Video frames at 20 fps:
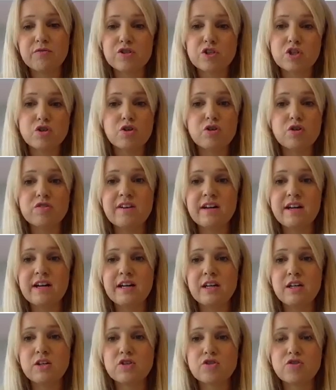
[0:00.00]
a story
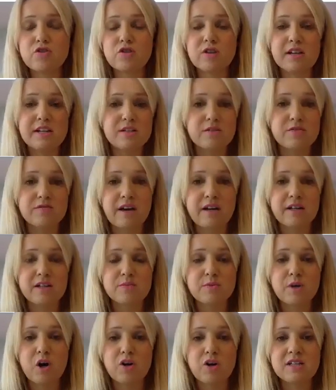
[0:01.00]
and you're struggling to find
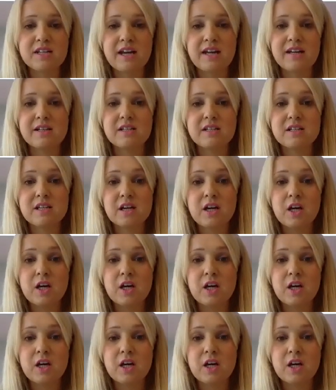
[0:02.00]
some content,